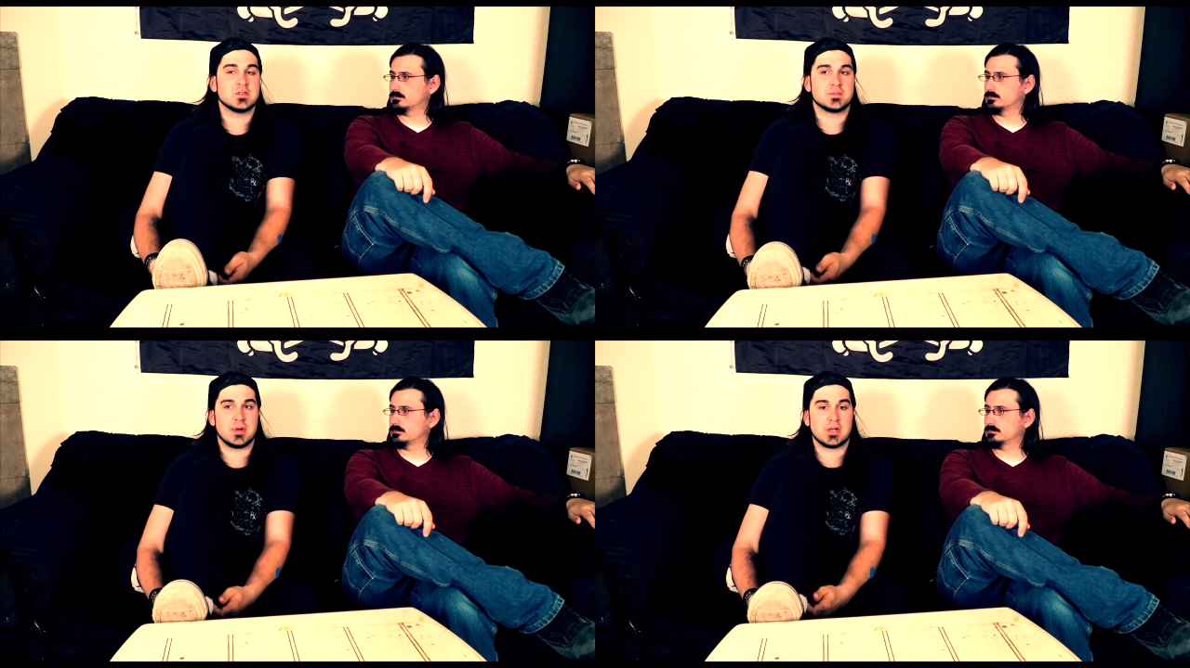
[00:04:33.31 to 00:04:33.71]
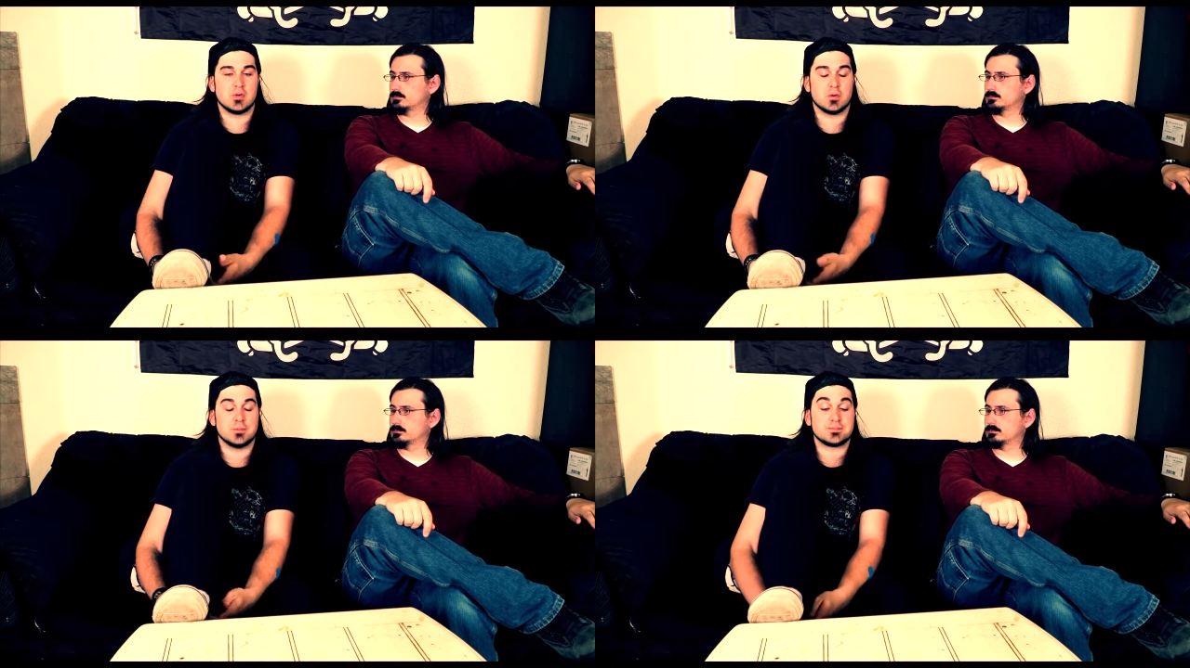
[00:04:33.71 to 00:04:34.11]
Speaker 1: was pretty
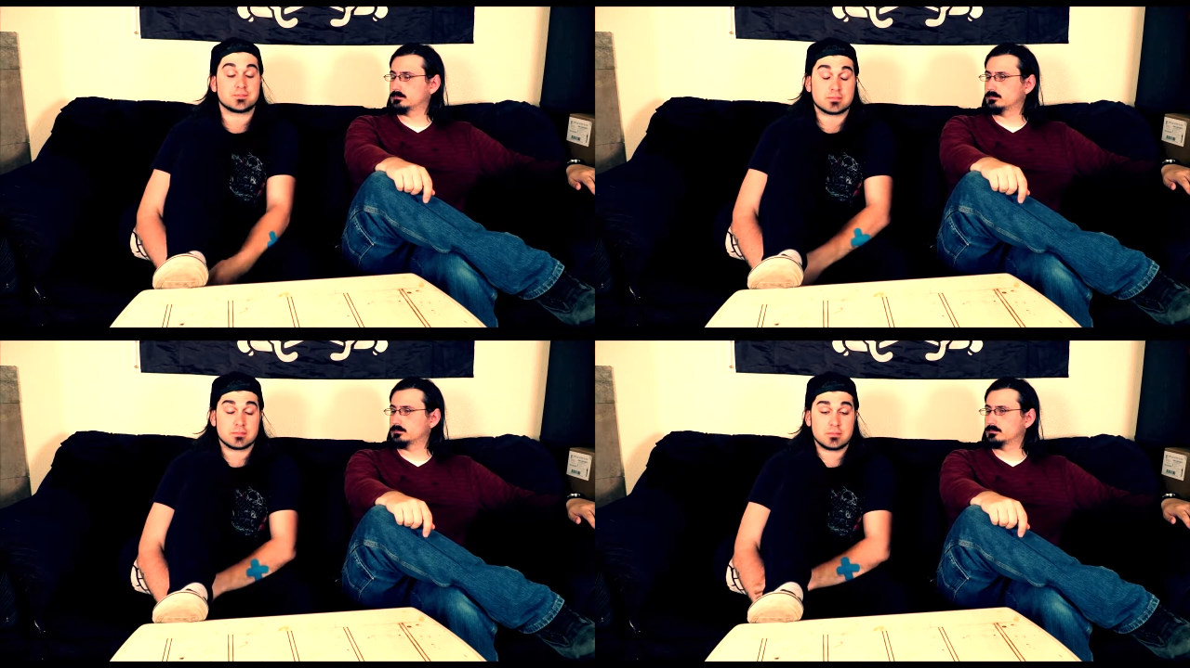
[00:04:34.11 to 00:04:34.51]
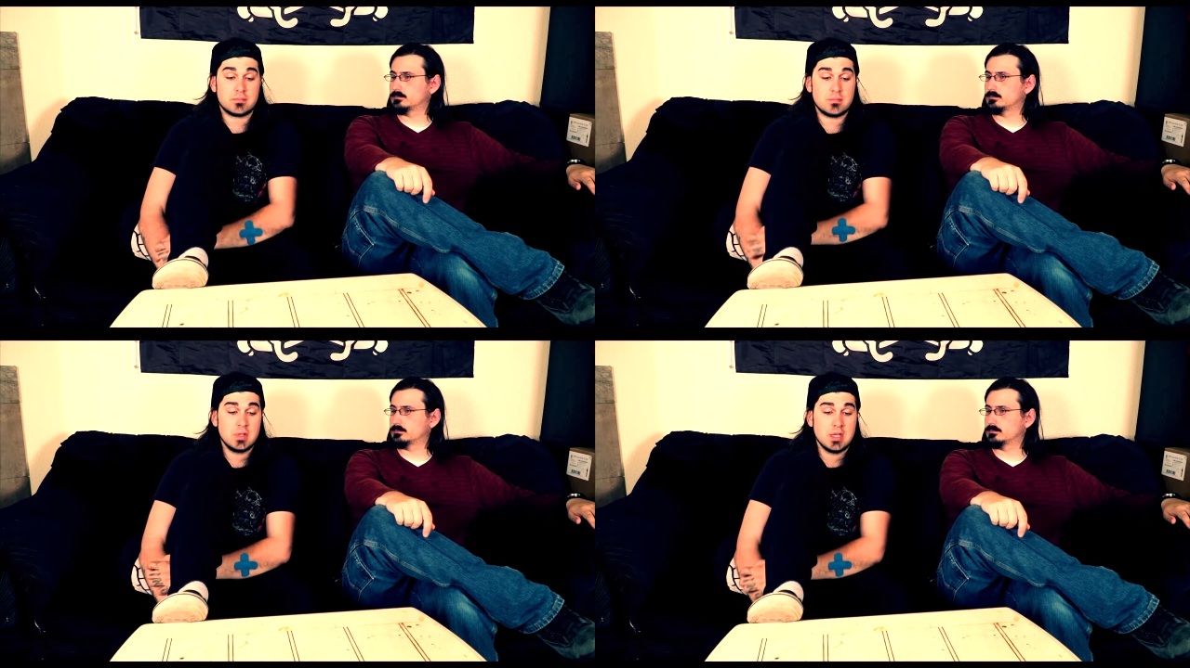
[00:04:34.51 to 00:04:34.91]
cool.
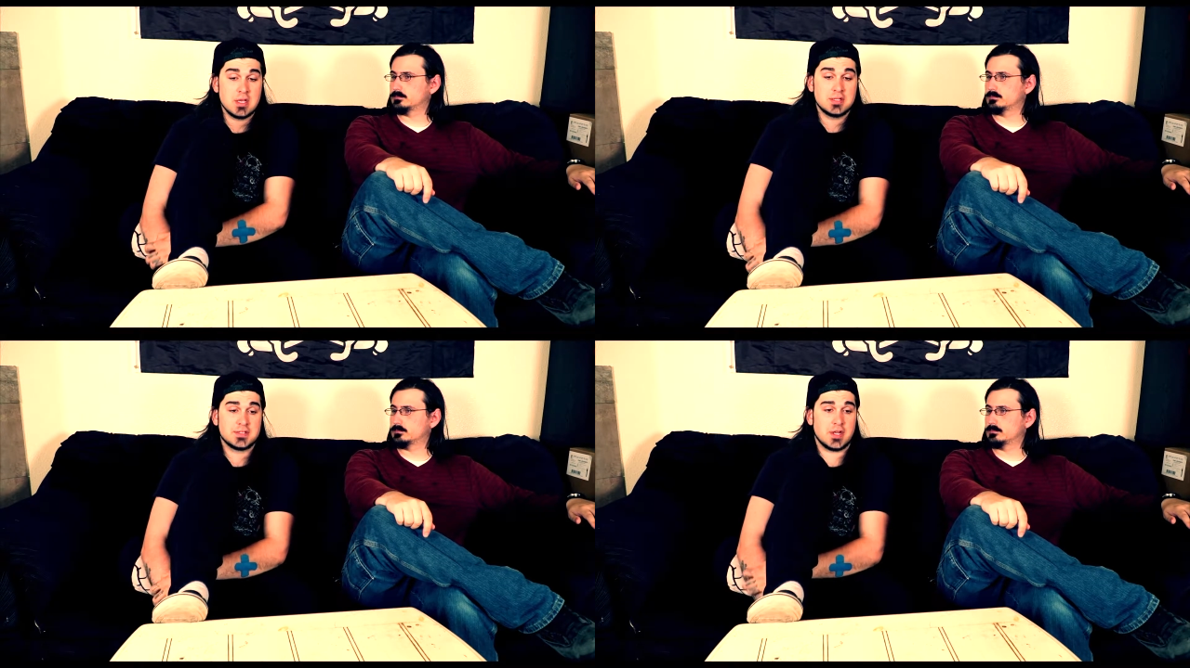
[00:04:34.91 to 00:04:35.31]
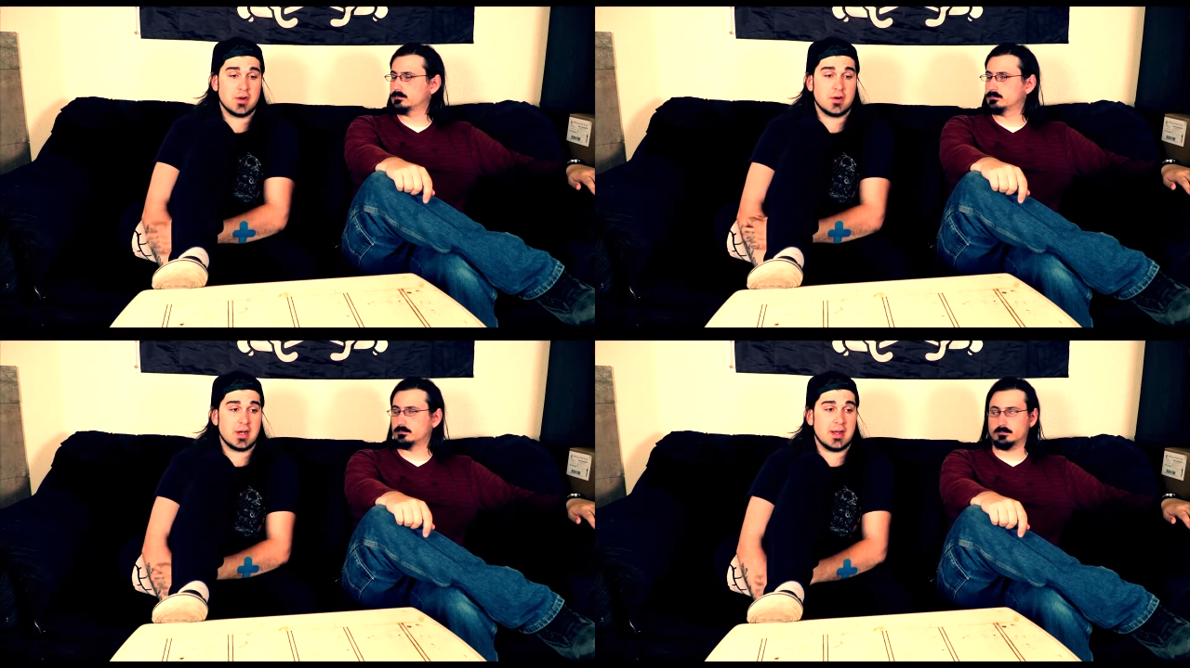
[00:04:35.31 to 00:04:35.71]

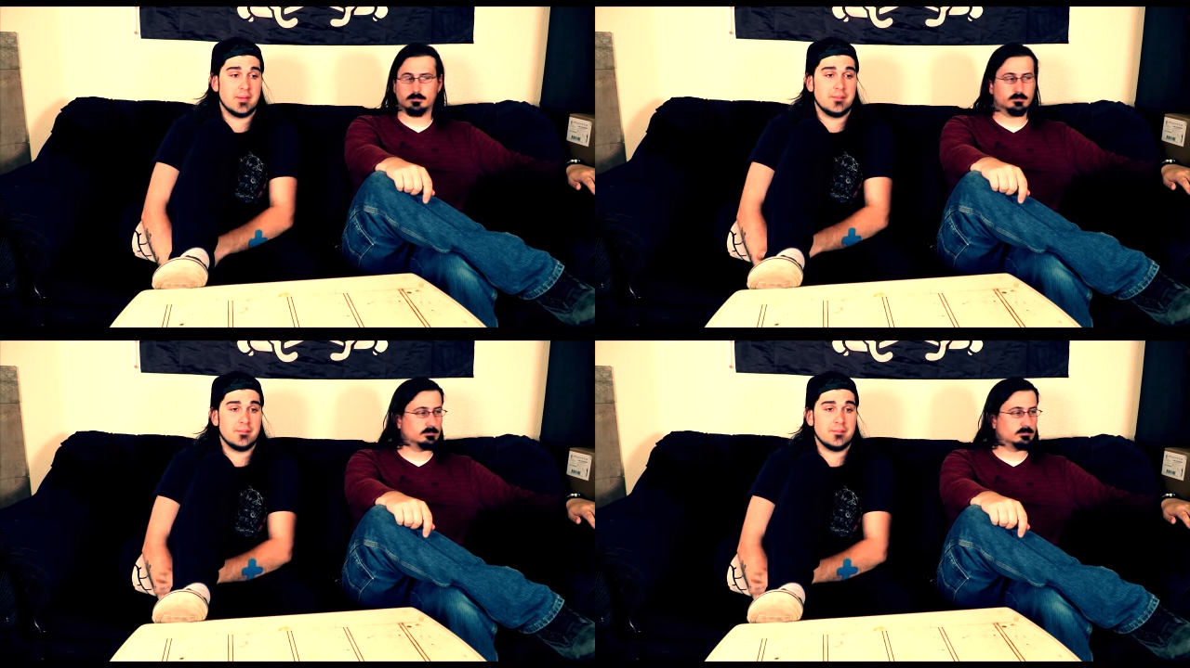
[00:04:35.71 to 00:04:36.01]
So